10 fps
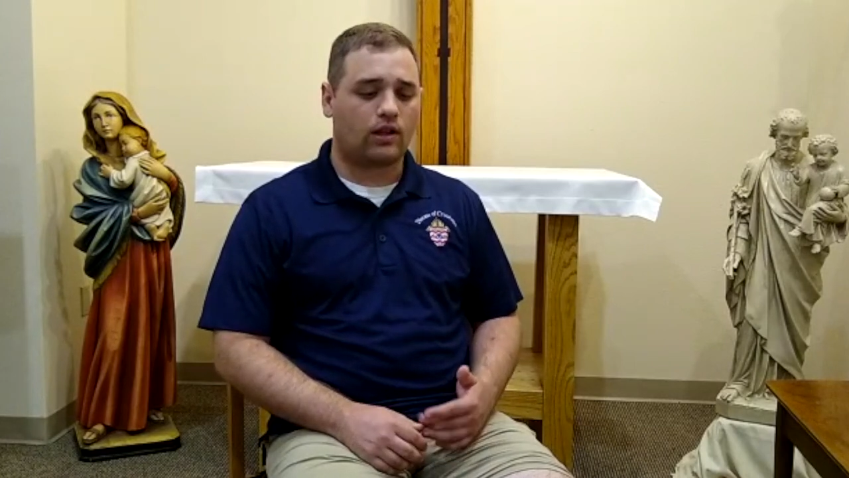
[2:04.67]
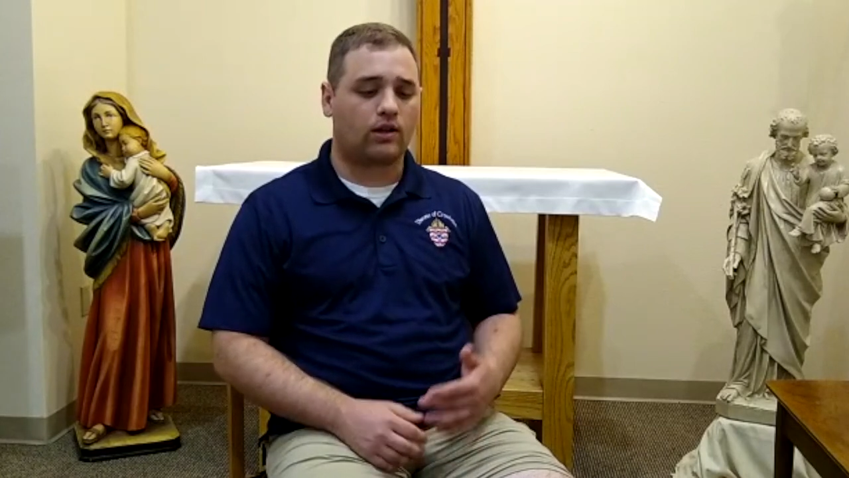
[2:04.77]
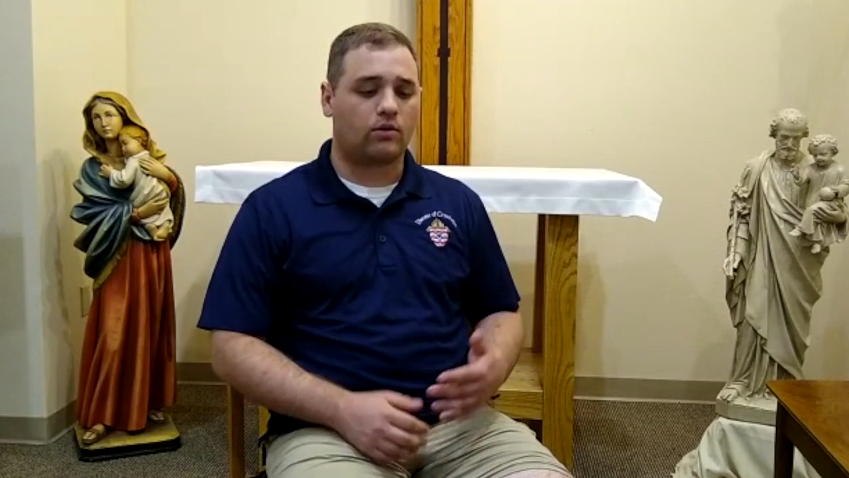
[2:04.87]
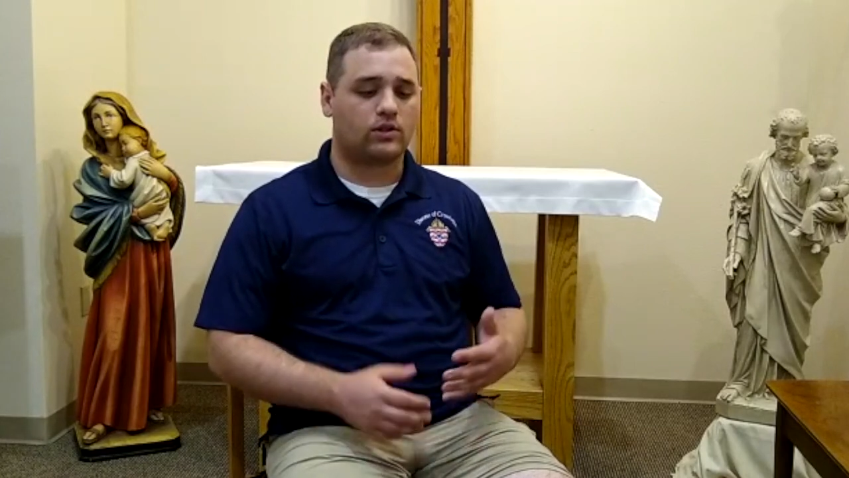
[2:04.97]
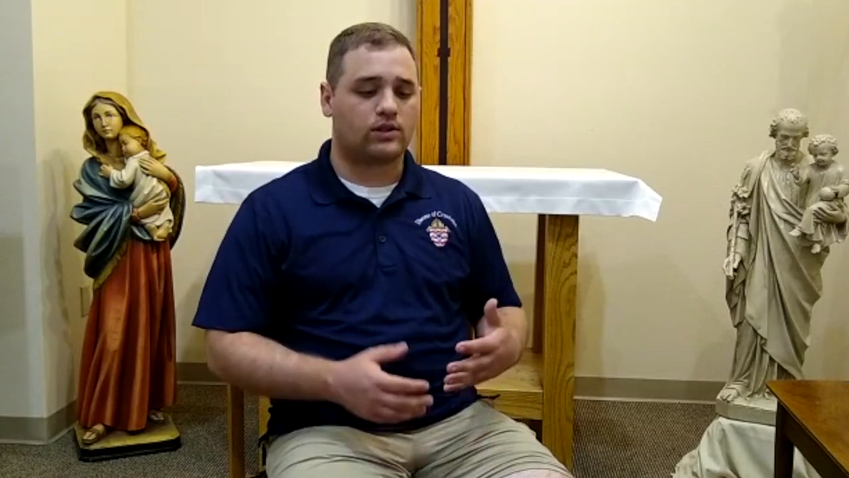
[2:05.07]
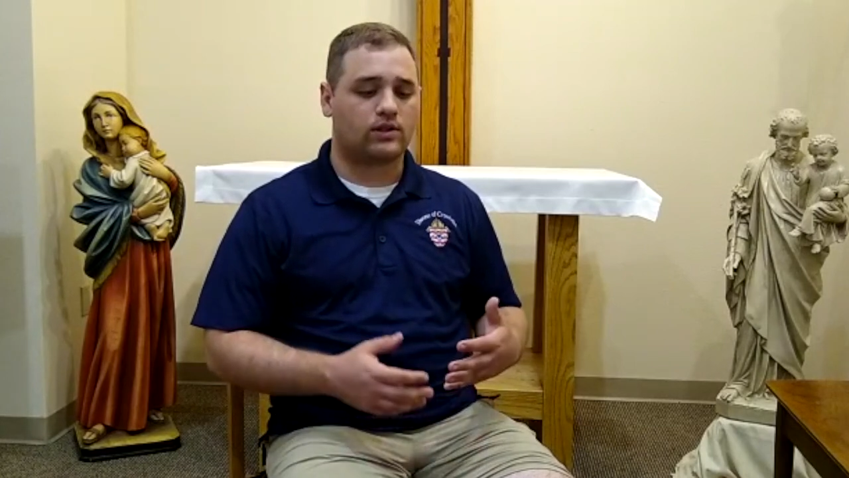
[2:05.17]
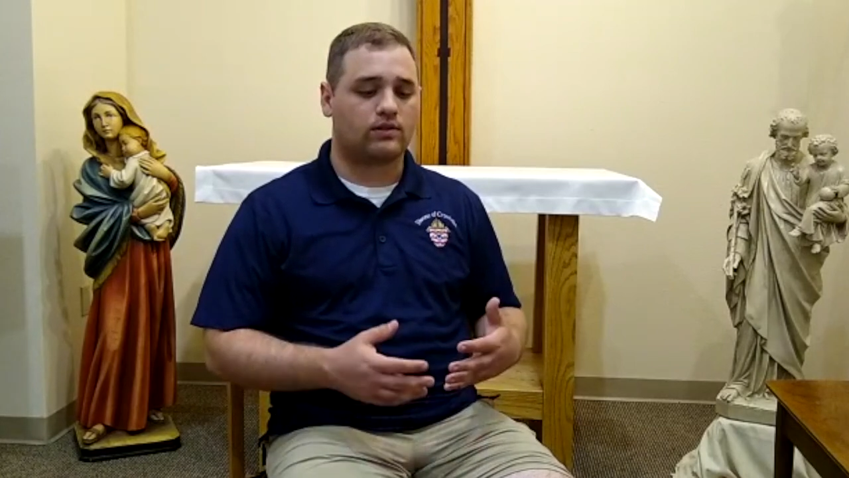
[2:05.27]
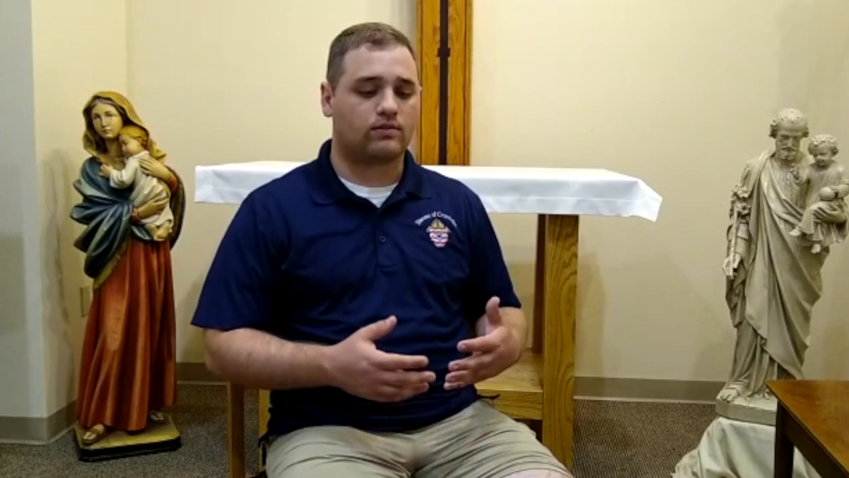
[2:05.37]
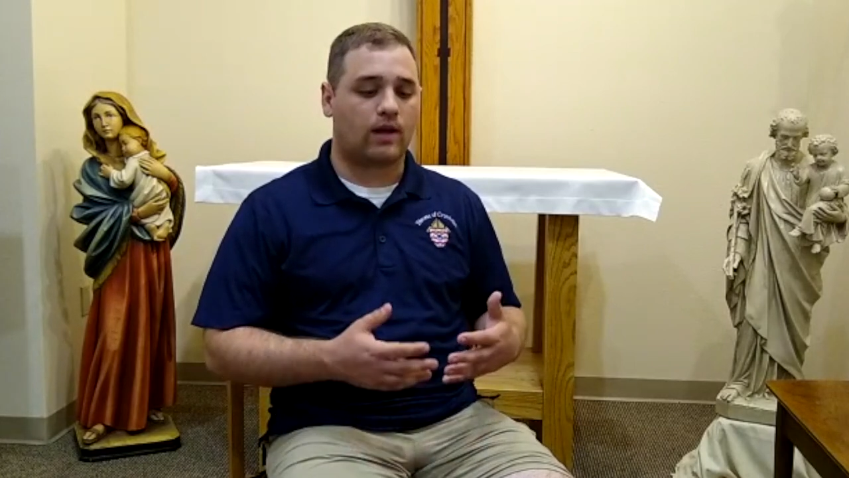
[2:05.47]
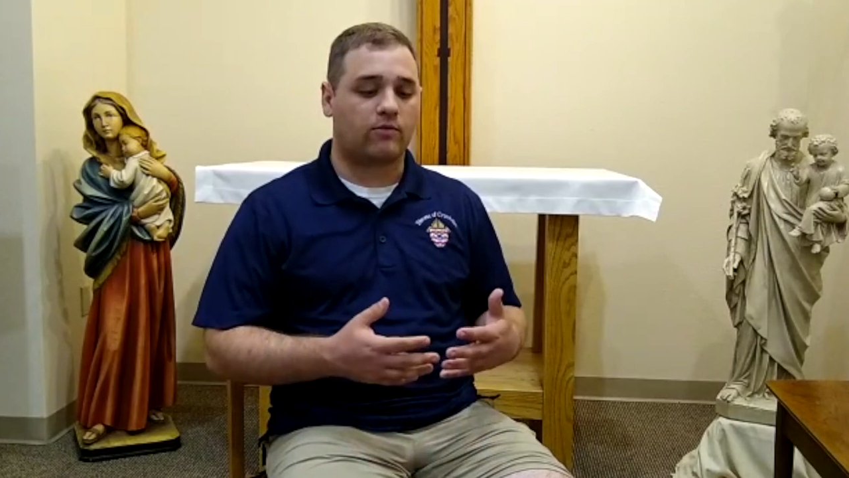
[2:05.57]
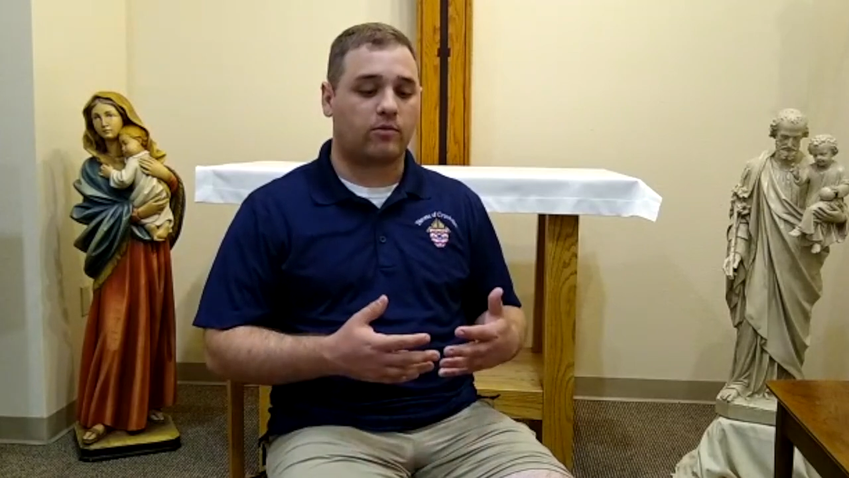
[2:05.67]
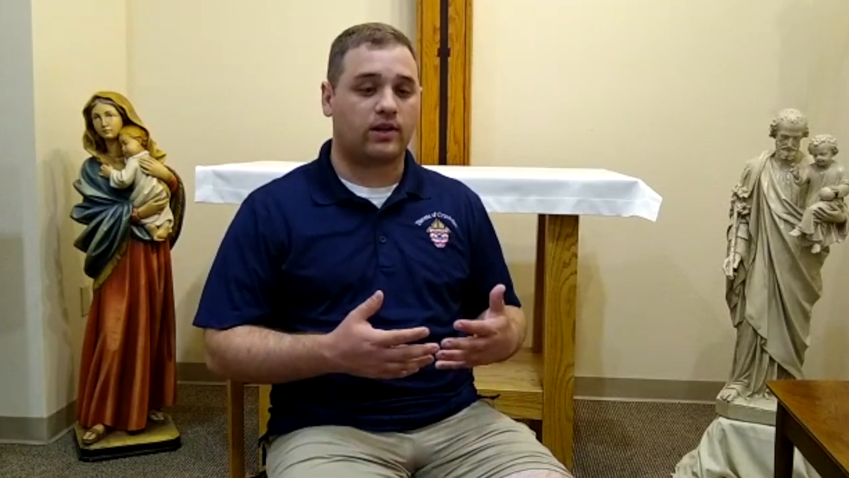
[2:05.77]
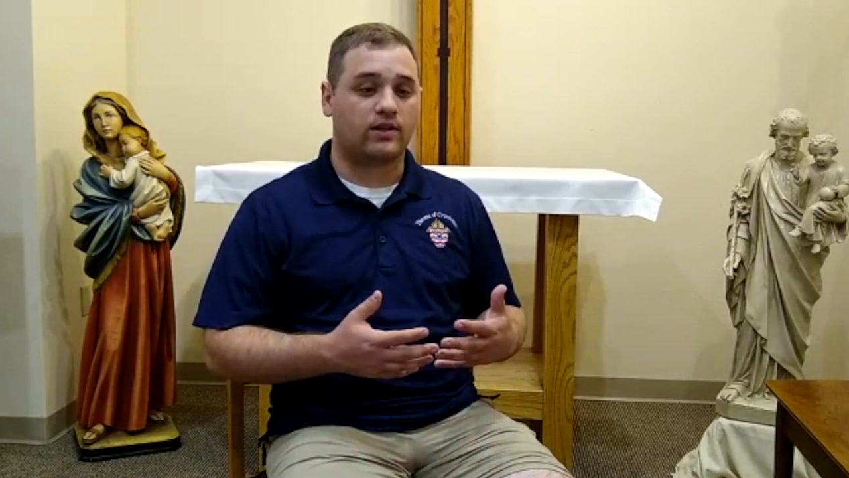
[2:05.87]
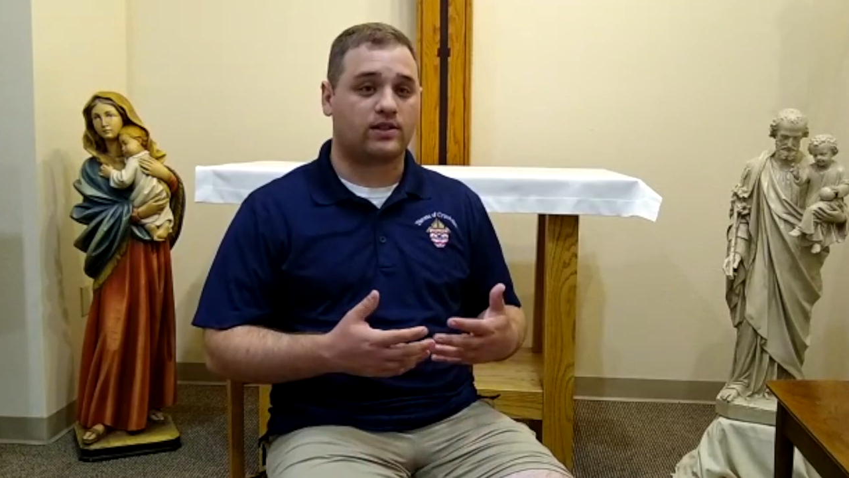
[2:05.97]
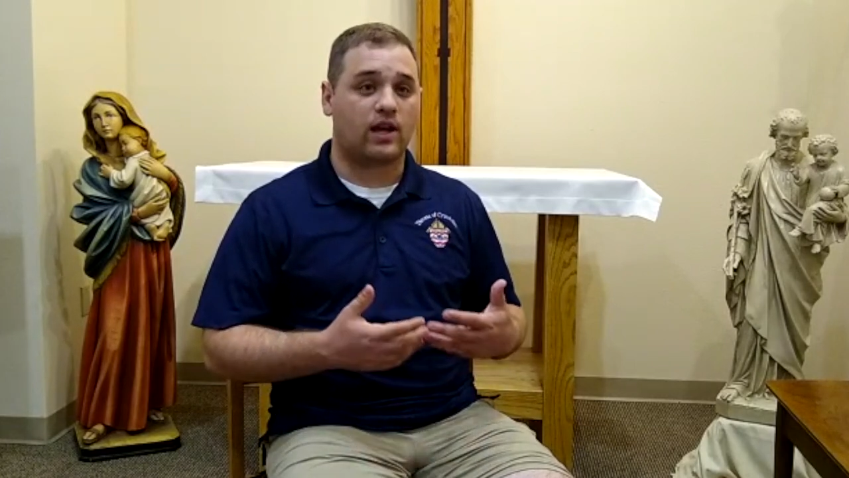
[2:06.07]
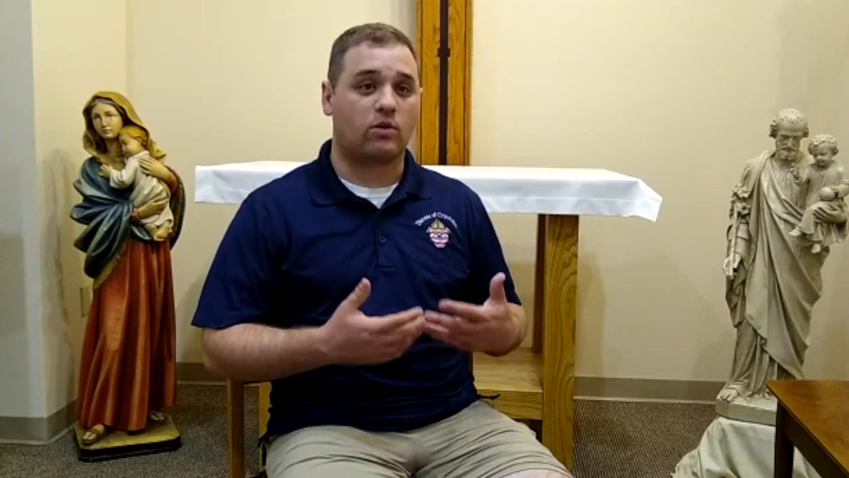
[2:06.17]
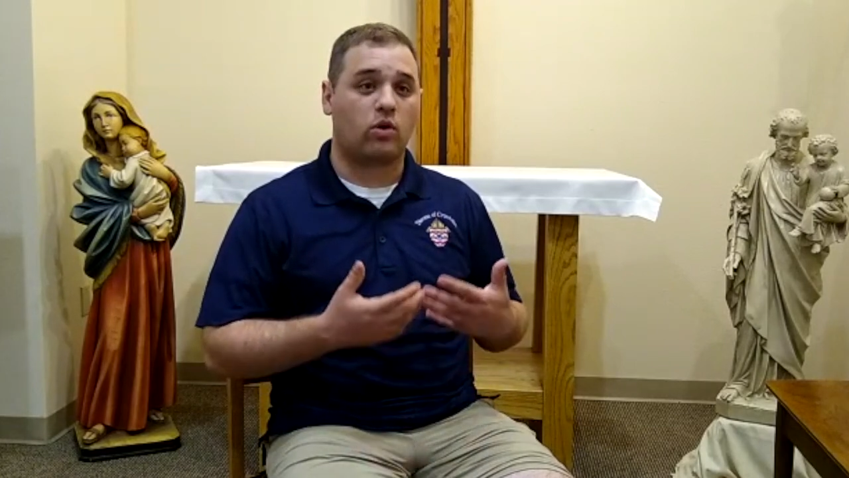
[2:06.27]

it was time for me to decide